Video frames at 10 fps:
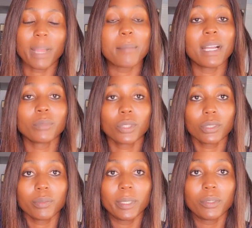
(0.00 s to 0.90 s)
My mom
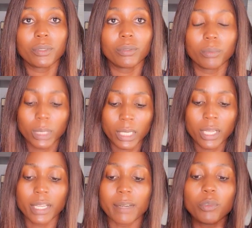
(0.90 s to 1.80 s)
taught me to
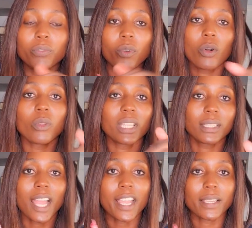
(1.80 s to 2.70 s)
remove all the
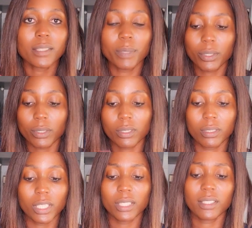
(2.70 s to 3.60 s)
ties,
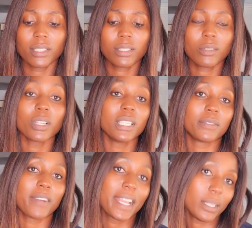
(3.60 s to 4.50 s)
because it's just on
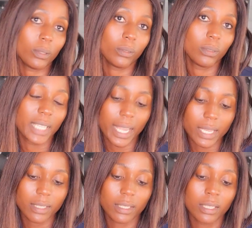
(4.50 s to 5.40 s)
its final
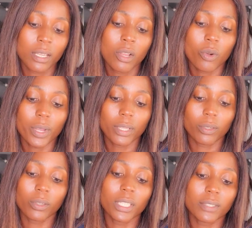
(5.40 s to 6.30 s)
days or
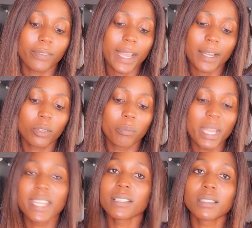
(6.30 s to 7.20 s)
on its final
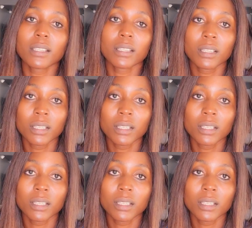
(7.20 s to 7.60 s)
minutes.